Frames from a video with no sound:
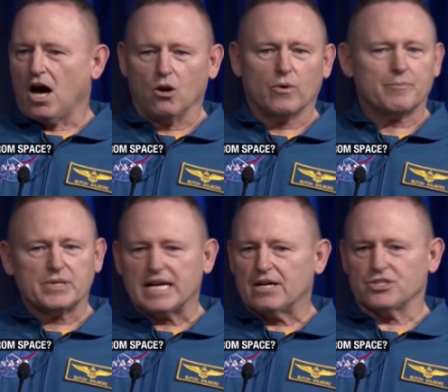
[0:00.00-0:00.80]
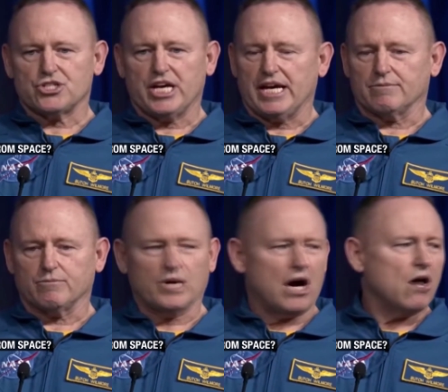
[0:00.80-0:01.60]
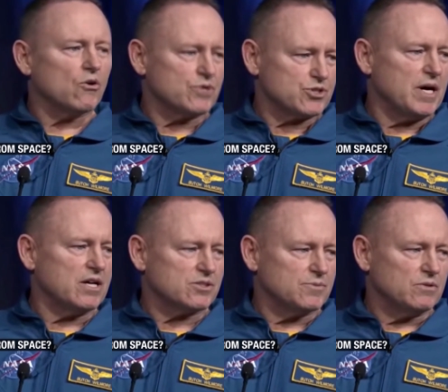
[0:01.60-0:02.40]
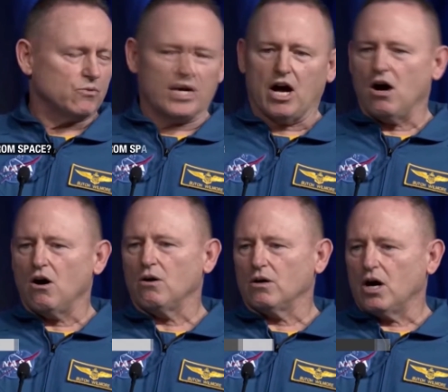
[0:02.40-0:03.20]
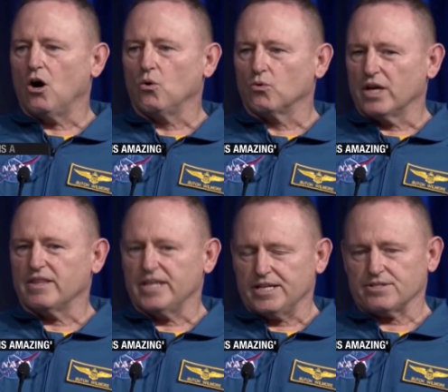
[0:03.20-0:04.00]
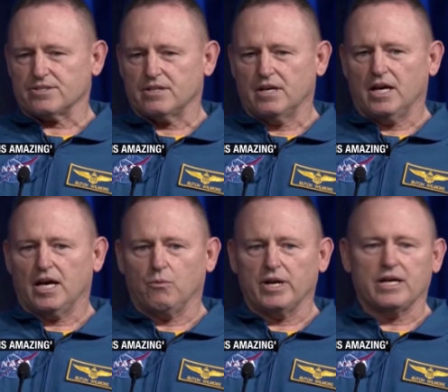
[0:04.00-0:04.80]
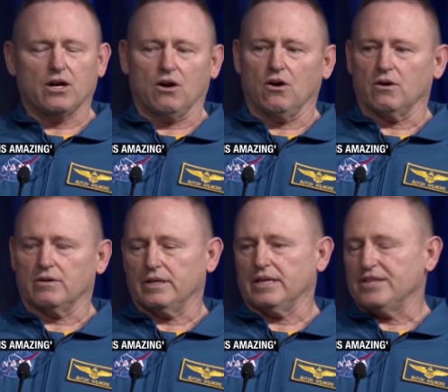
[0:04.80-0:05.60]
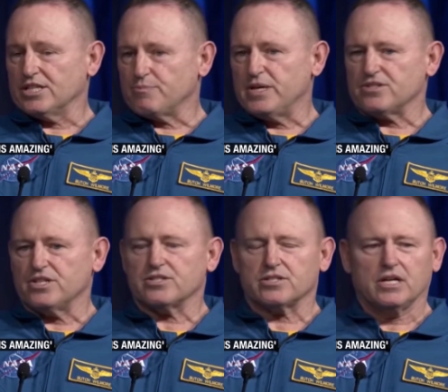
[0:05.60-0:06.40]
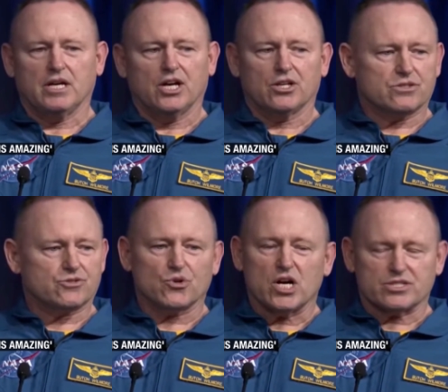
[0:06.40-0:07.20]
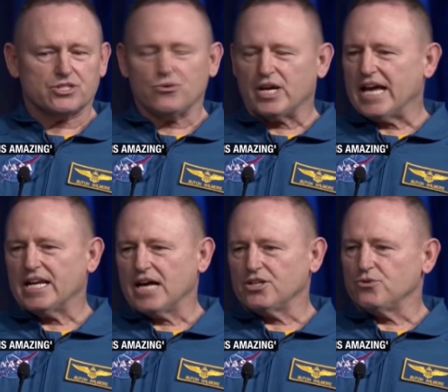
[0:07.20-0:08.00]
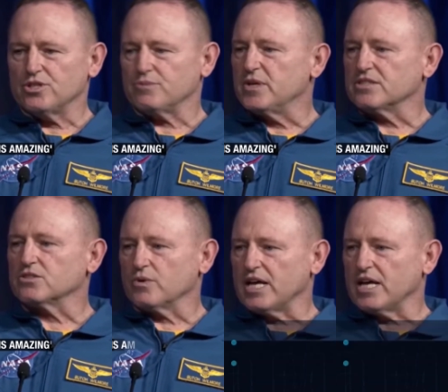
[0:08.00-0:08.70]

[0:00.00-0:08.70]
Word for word: All the way up and down the chain, we all are responsible. We all own this, and we are in this business. Trust. You cannot do this business